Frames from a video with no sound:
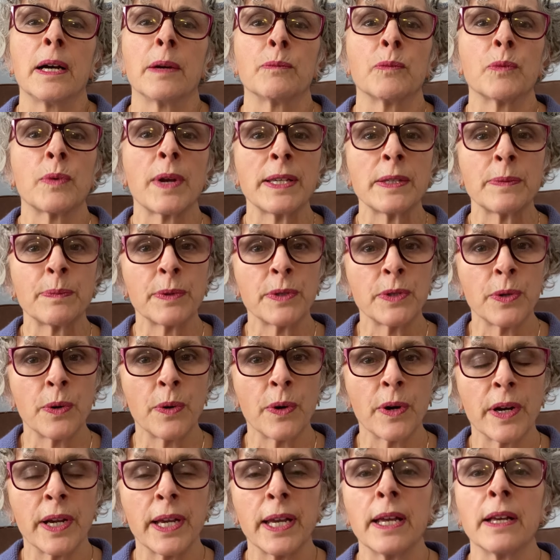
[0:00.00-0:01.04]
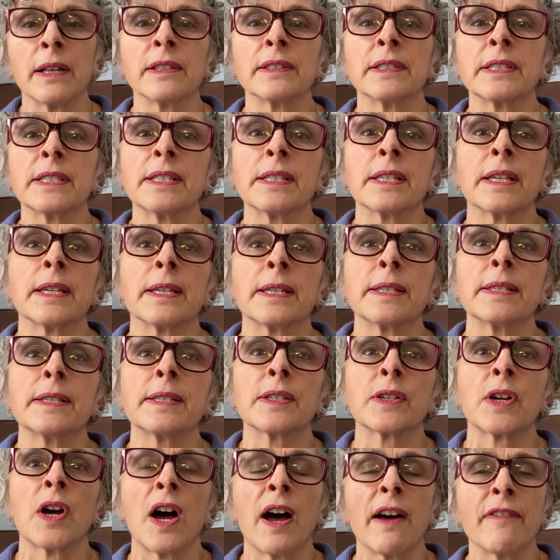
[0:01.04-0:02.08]
respiratory illnesses,
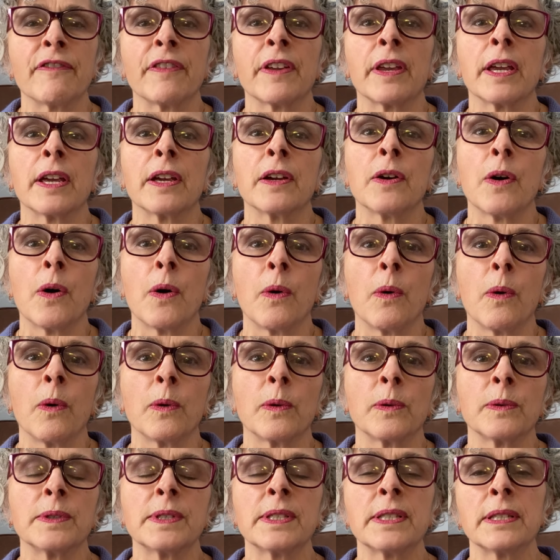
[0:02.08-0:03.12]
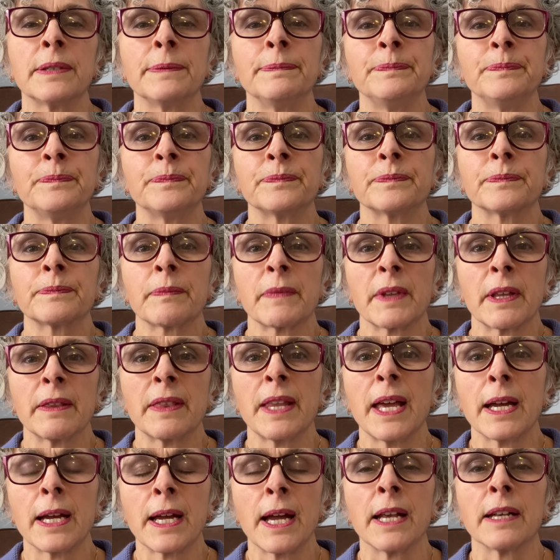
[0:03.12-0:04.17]
coughing, colds,
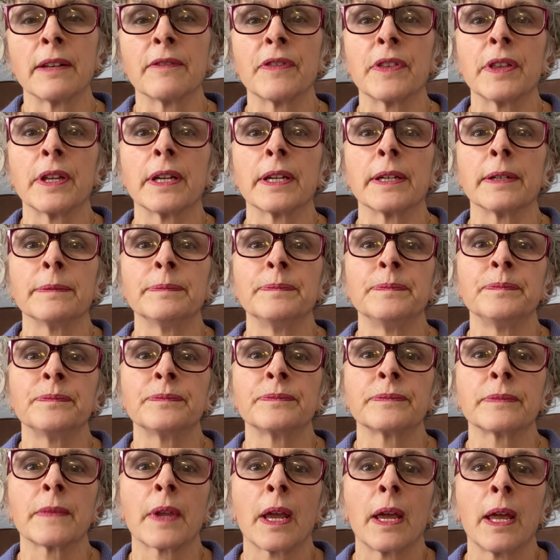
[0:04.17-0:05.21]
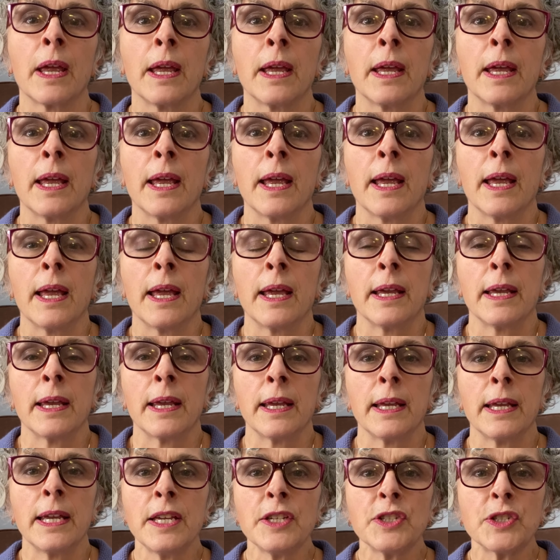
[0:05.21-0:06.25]
that kind of thing.
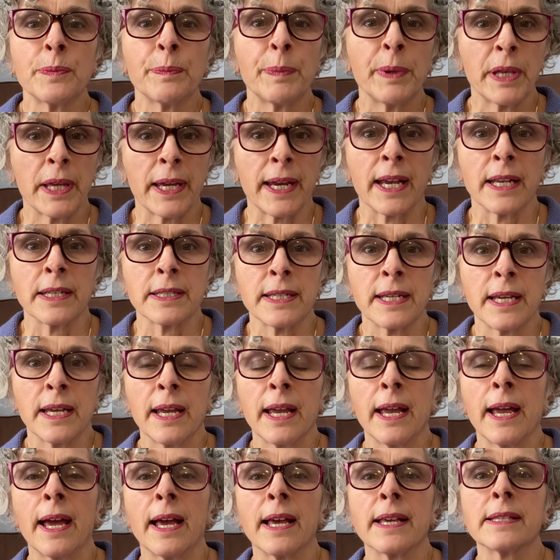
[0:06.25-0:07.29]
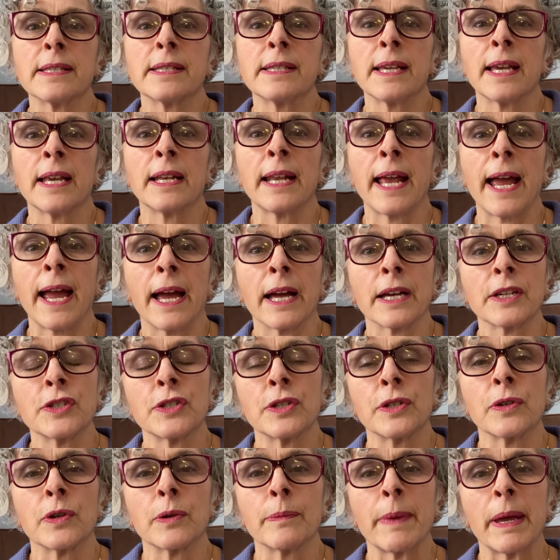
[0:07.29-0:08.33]
Each plant has an
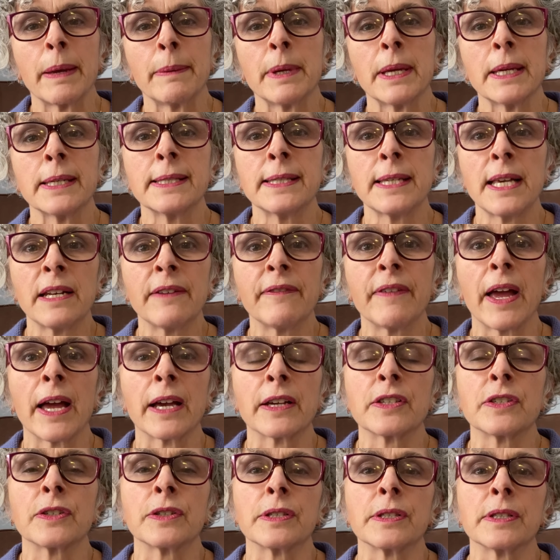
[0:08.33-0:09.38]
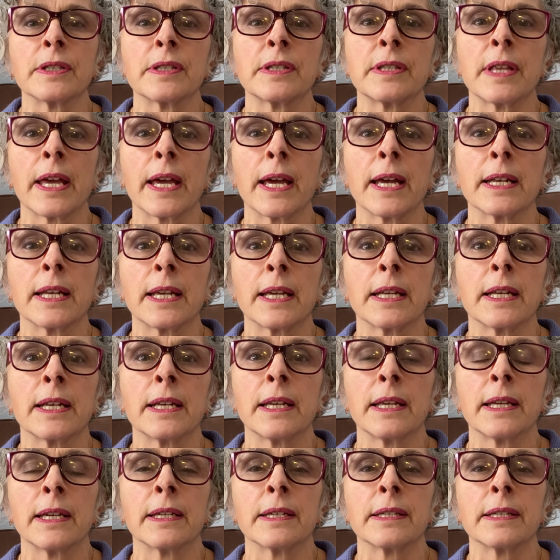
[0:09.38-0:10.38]
action or maybe a set of actions that it